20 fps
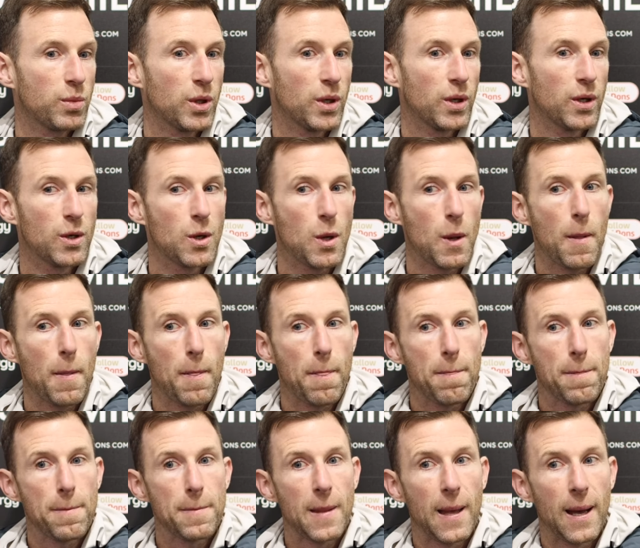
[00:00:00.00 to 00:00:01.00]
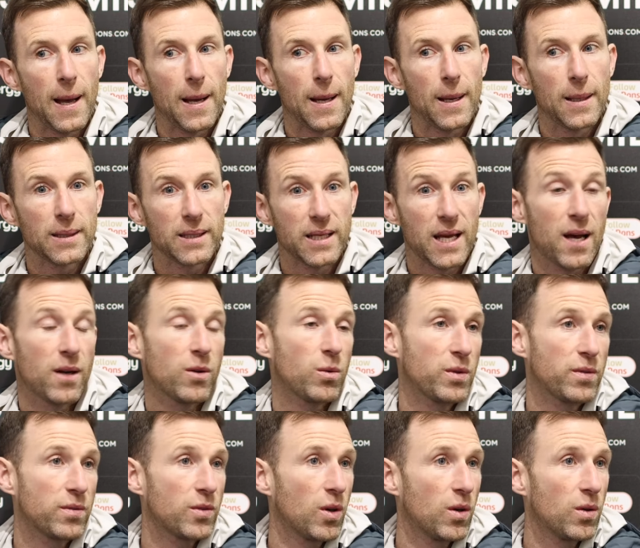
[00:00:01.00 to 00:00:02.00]
But yeah,
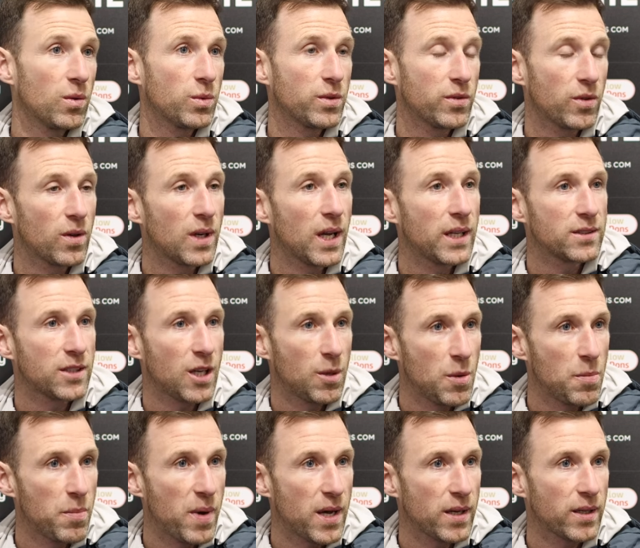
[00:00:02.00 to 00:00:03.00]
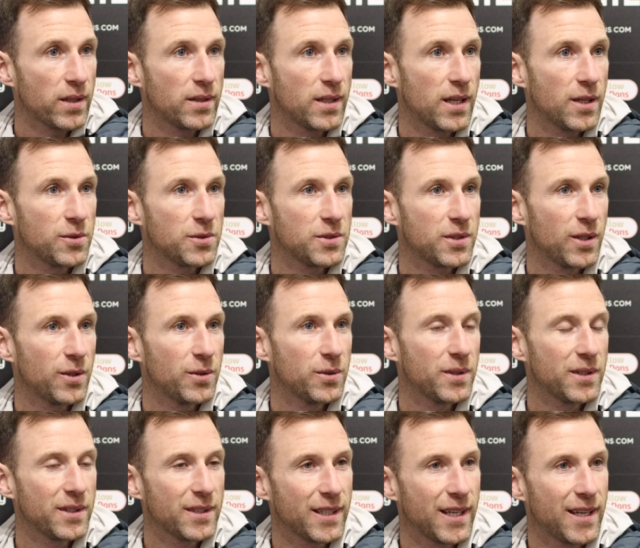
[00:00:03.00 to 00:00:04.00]
we've got lads coming back now. So
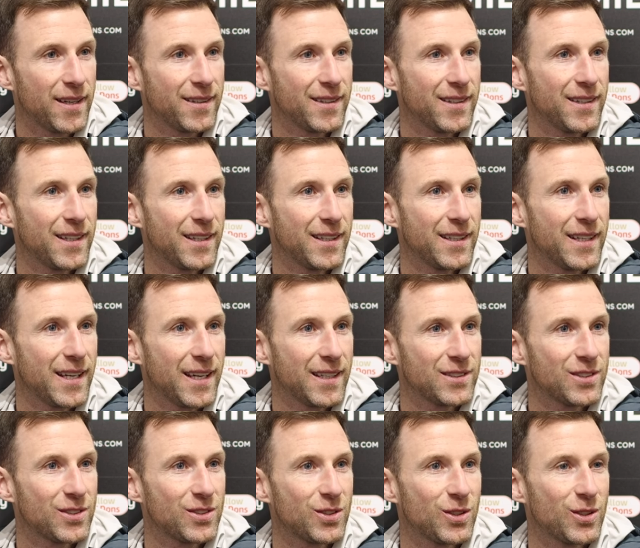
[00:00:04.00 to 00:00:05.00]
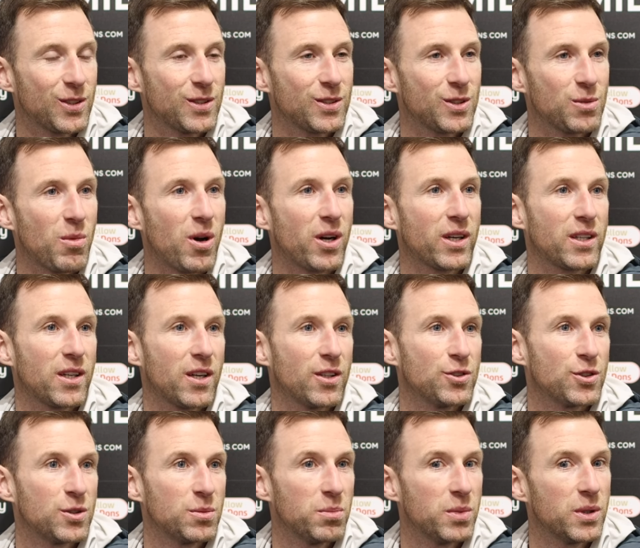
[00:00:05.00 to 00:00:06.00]
again, it adds to my
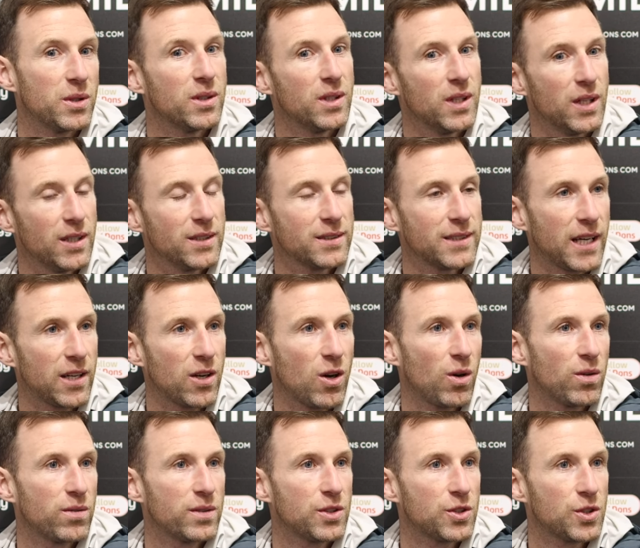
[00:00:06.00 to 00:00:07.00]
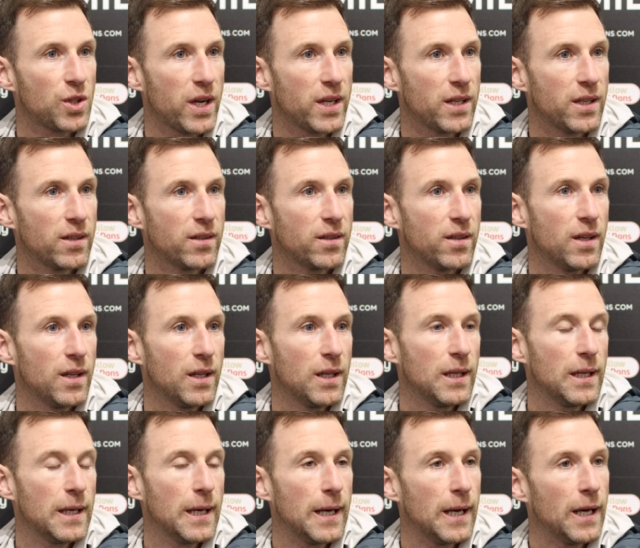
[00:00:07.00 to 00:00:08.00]
conundrum. But Dan Harvey's training.
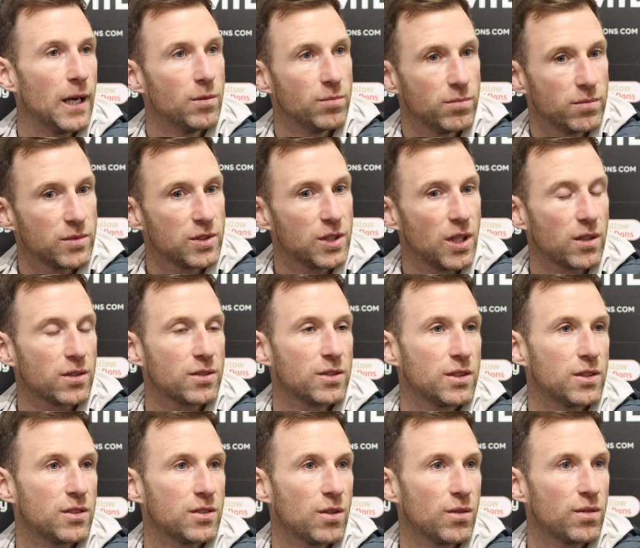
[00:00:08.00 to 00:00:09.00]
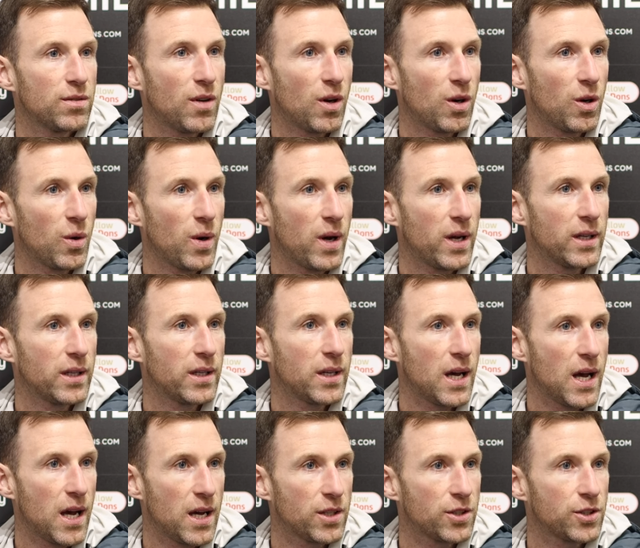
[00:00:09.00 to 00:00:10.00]
Tux is not far away.
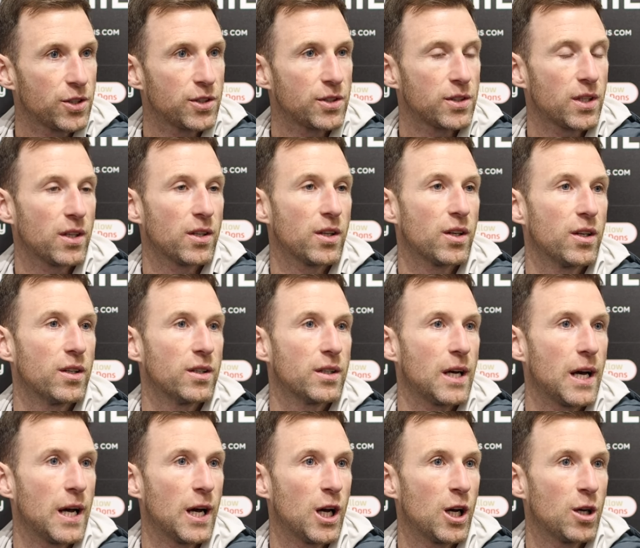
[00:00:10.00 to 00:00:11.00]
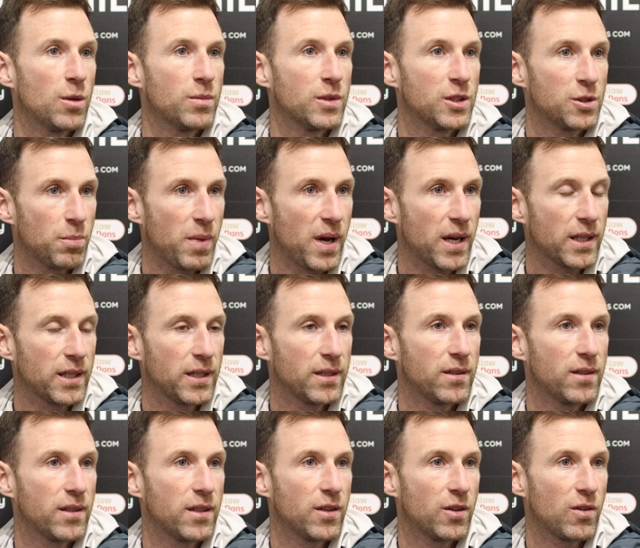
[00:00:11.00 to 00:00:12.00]
Ash Hunter is back
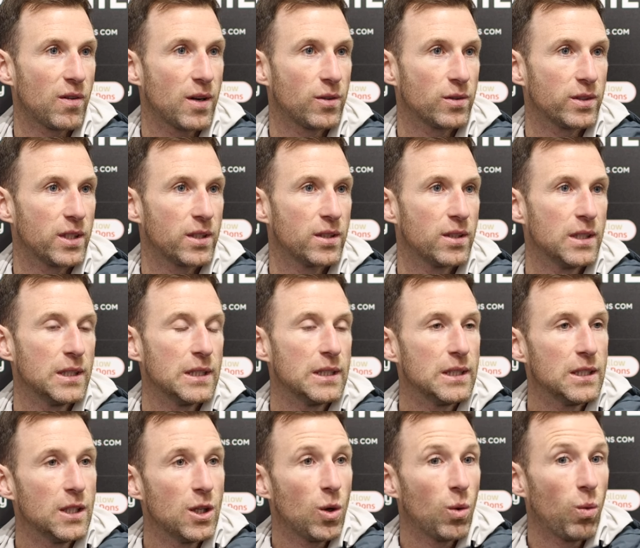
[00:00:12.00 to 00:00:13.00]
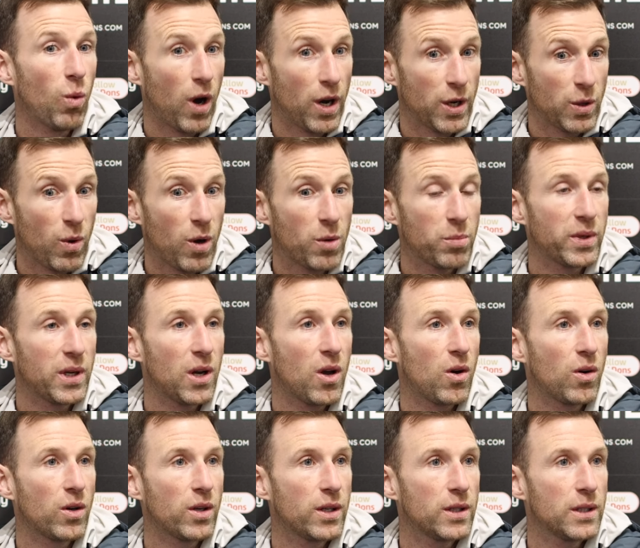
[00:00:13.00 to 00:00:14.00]
in and around it. Wiley won't be
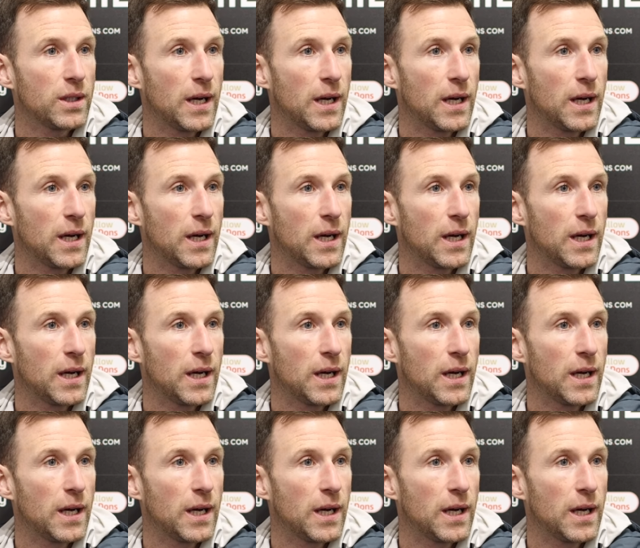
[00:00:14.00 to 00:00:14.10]
long.